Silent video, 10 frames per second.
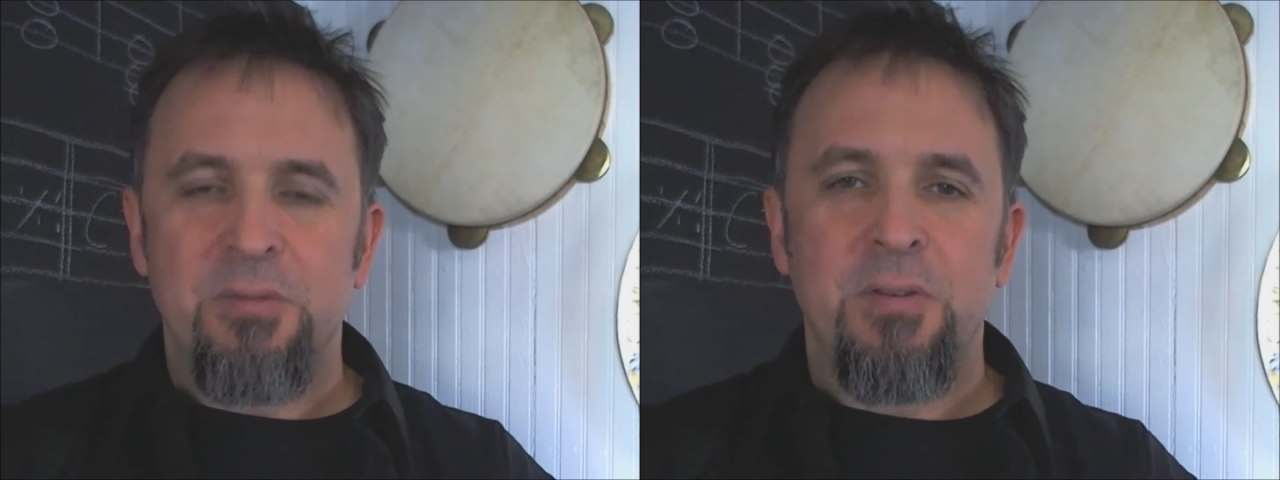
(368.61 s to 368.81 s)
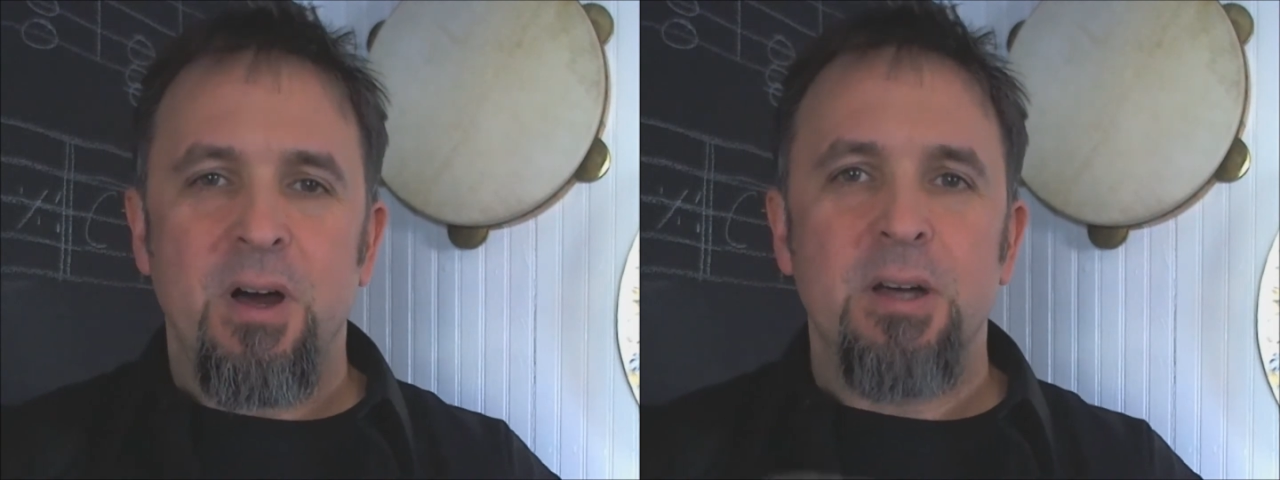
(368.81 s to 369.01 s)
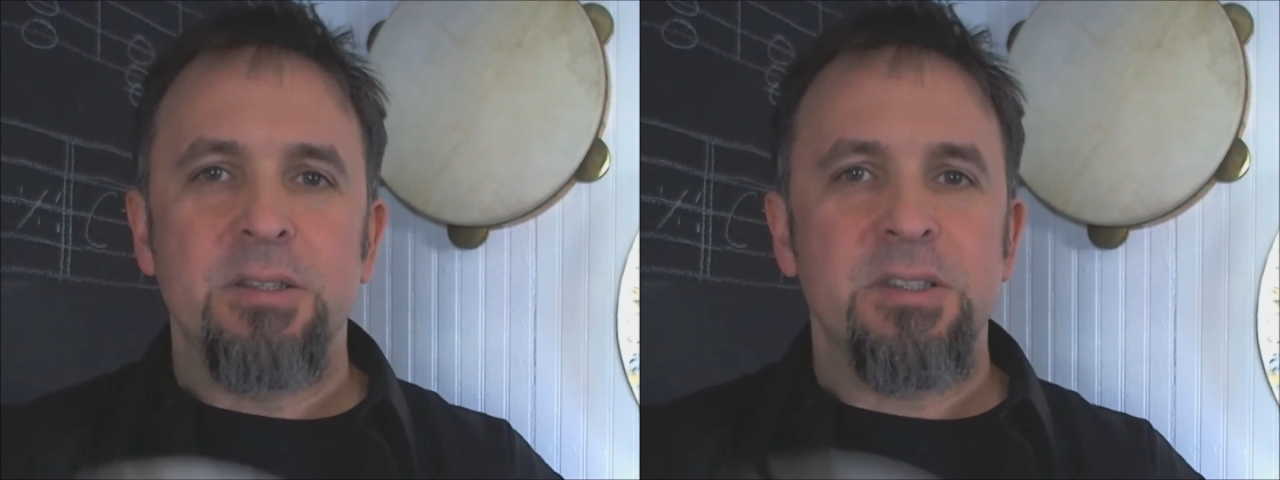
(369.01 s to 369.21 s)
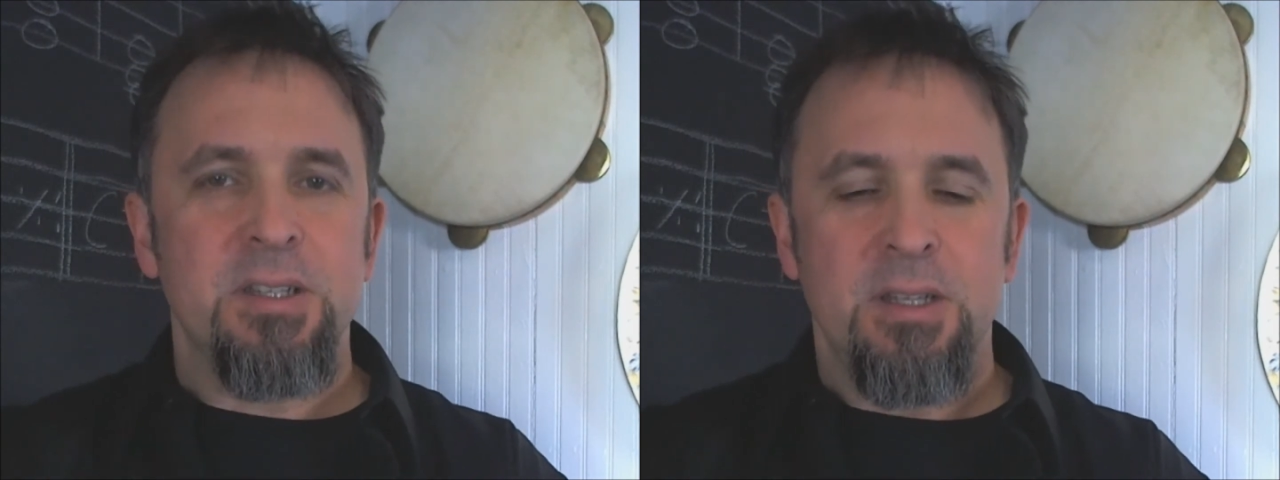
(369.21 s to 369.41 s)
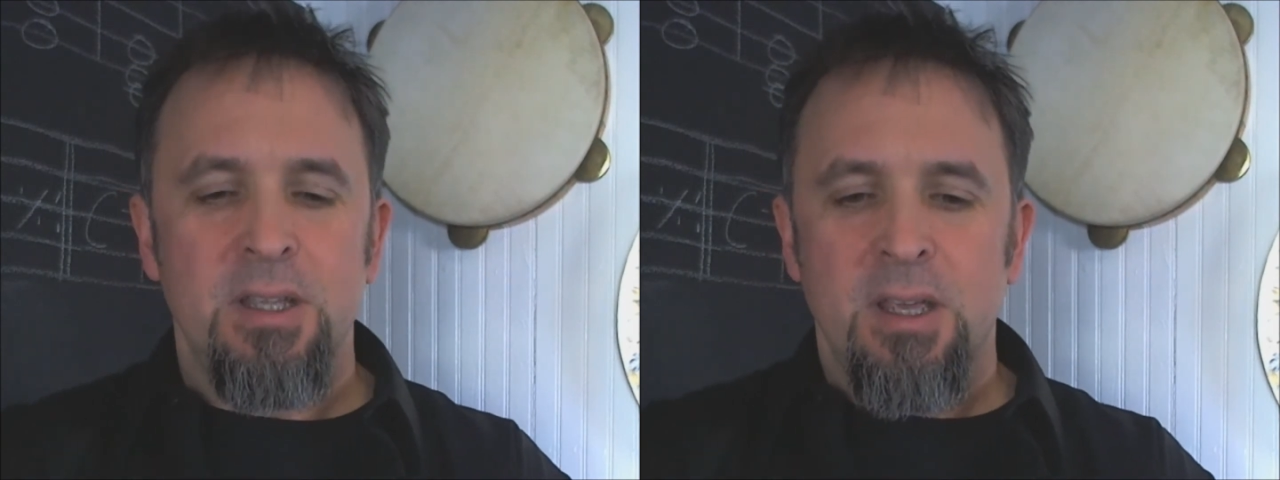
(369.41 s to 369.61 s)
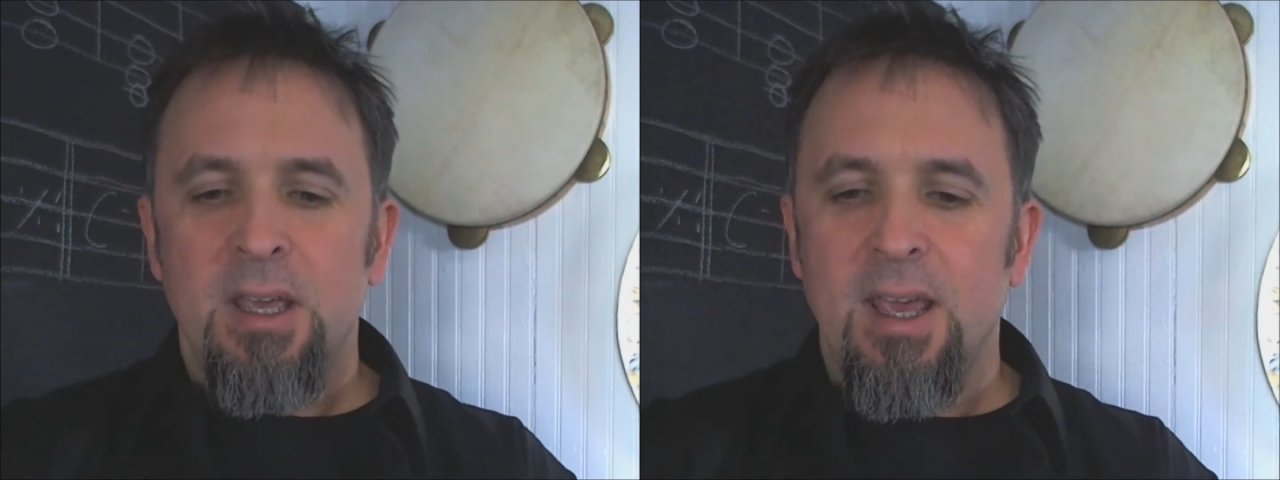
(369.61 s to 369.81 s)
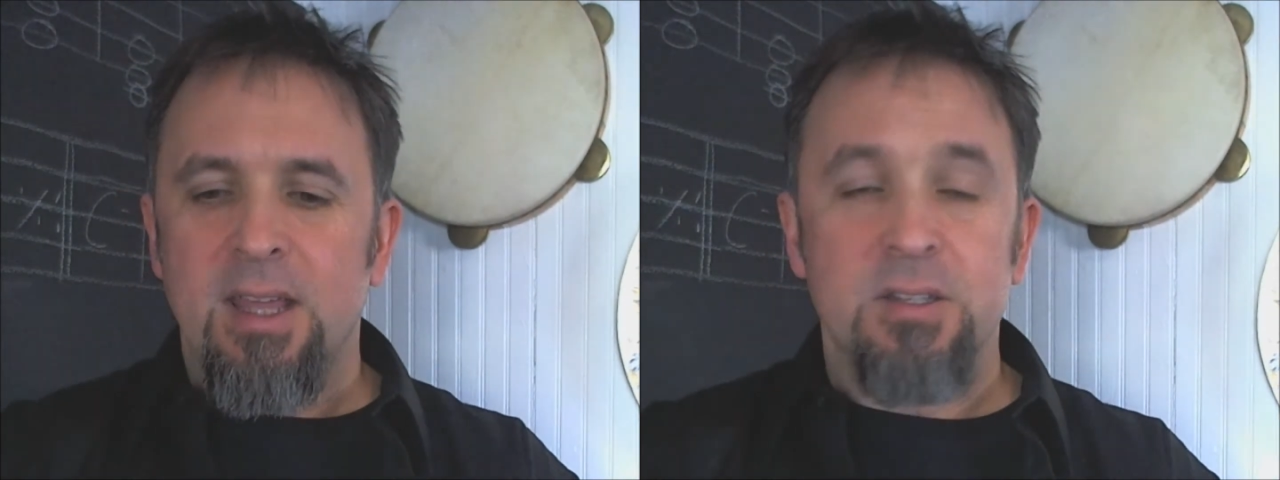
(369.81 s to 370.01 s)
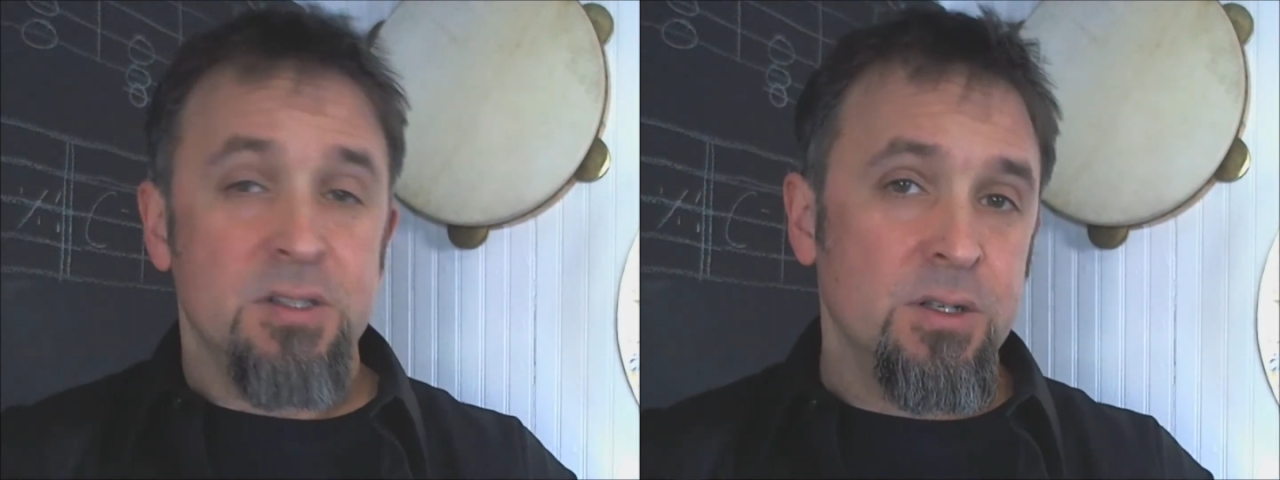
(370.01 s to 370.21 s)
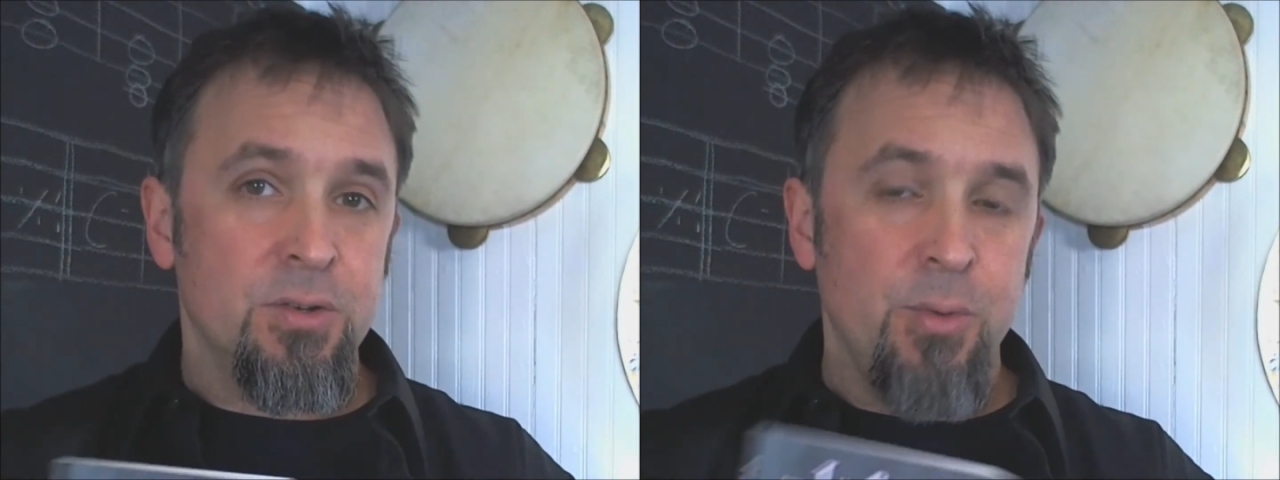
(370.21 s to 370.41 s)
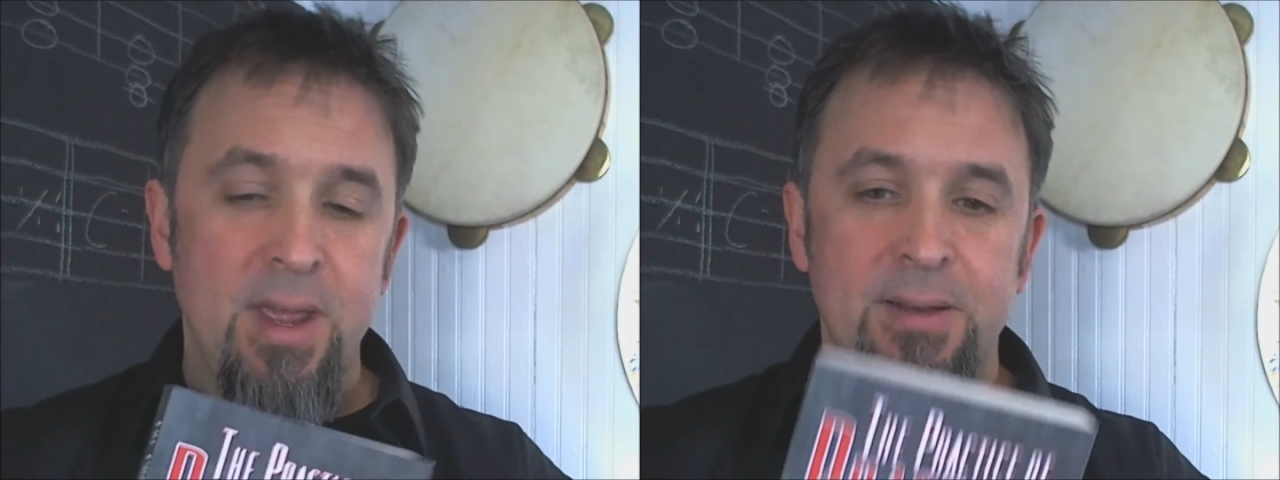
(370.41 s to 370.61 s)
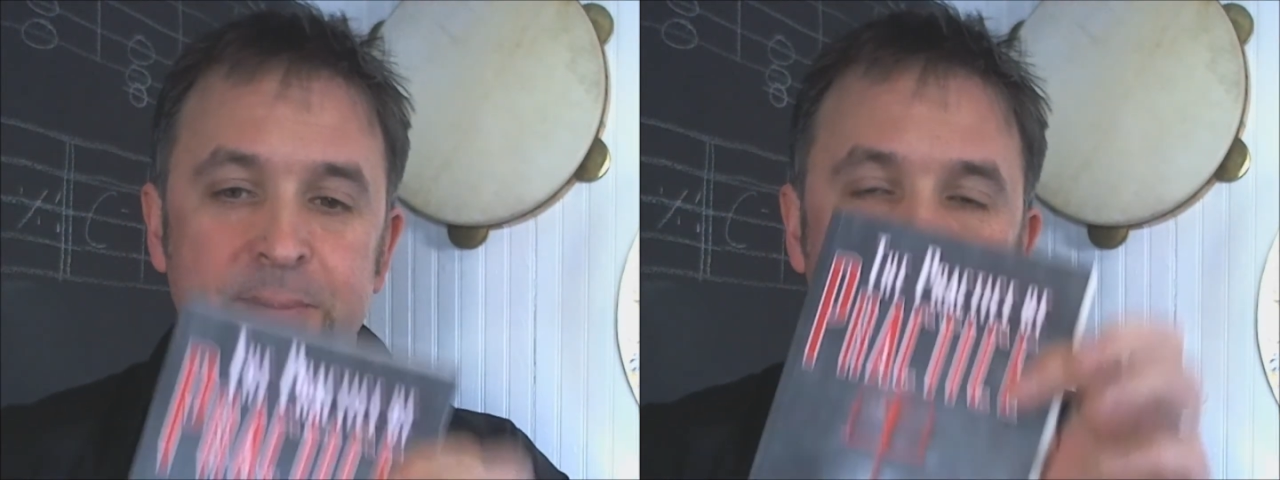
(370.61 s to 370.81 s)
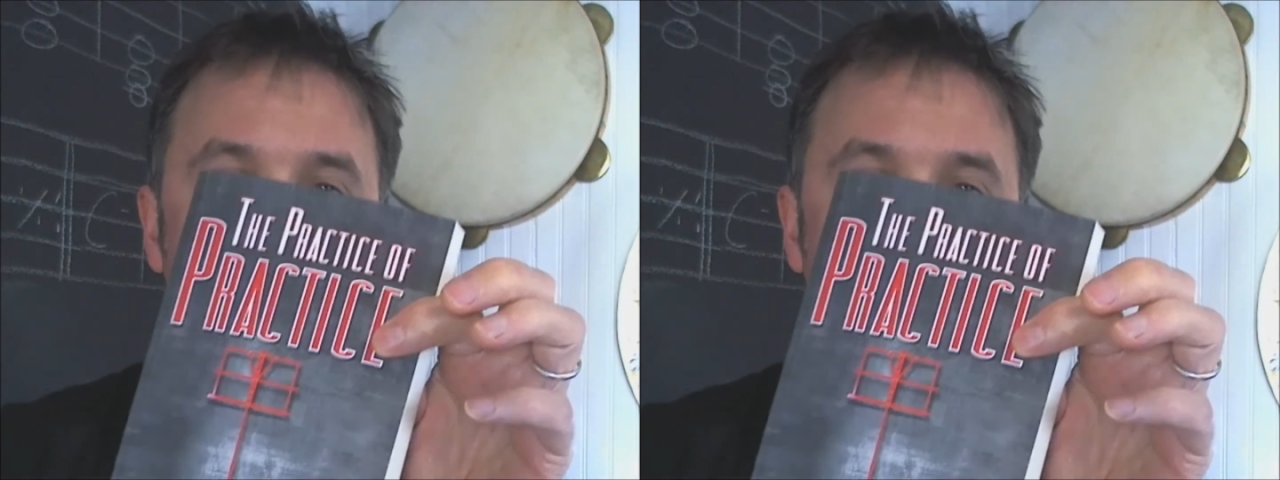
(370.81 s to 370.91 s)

fonts and, and it's looking great.